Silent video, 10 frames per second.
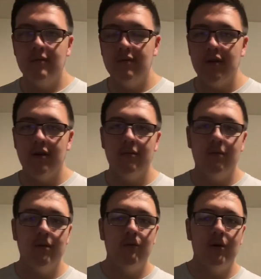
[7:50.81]
You know,
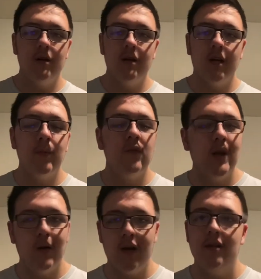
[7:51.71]
what, what give me
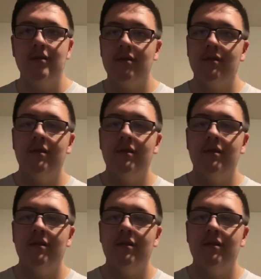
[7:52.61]
video ideas.